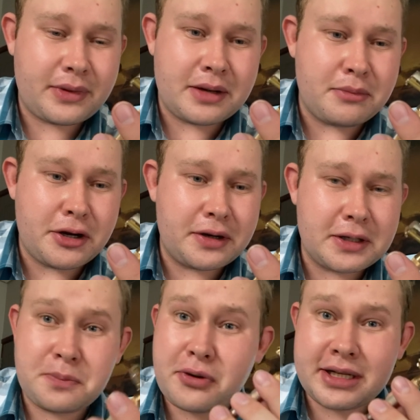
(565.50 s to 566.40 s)

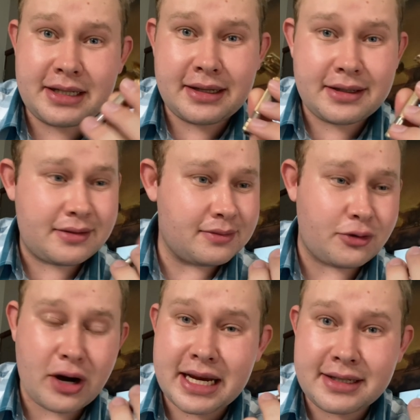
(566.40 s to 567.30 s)
America's presidents
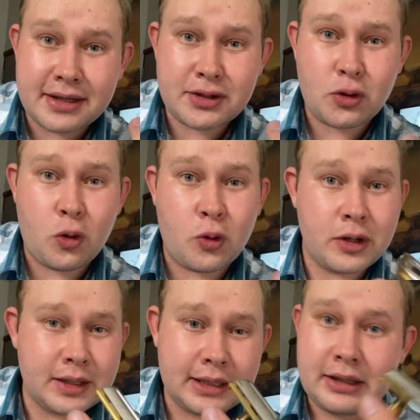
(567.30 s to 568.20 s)
razors, or
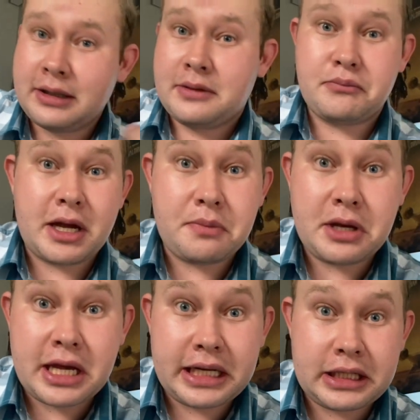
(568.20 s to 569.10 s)
maybe
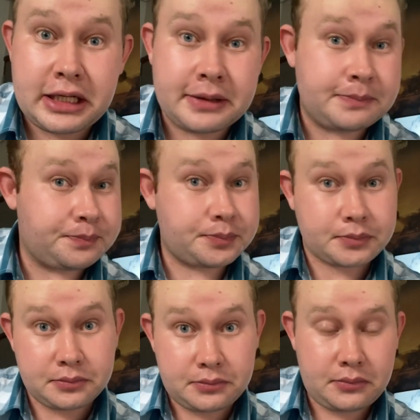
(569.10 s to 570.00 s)
Hitler,
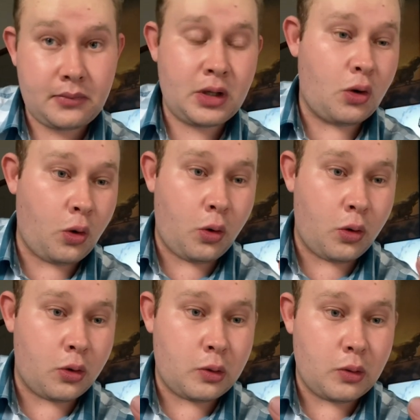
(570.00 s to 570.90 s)

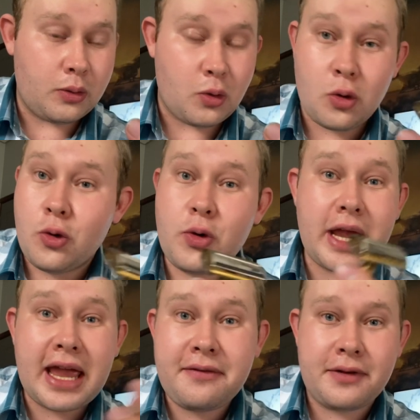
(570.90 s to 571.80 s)
or
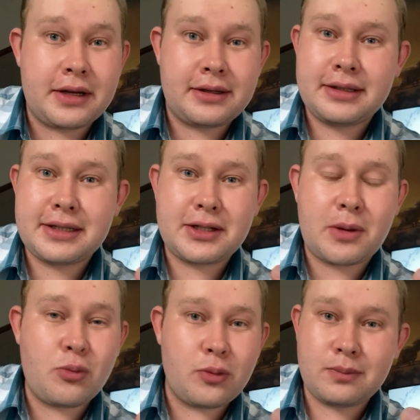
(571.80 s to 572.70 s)
whoever,
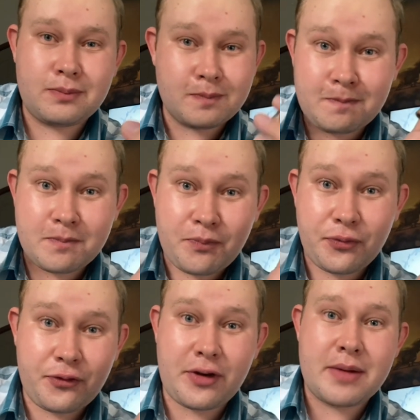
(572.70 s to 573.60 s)
some
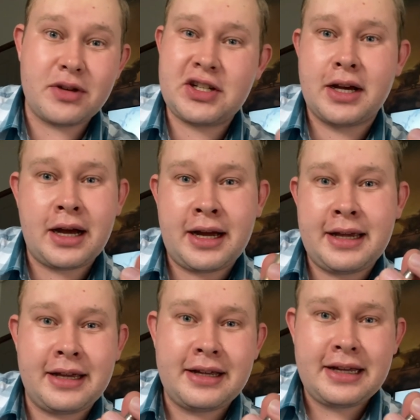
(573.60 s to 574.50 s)
famous
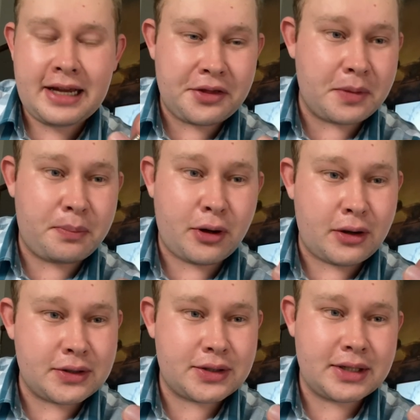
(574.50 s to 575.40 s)
guy in the
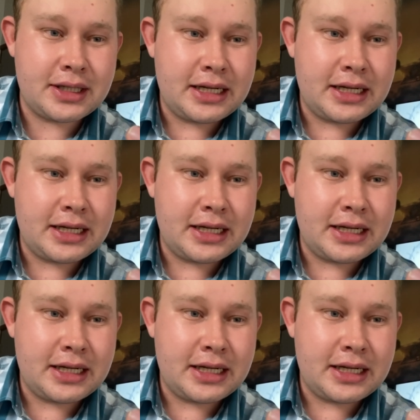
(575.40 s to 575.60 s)
past.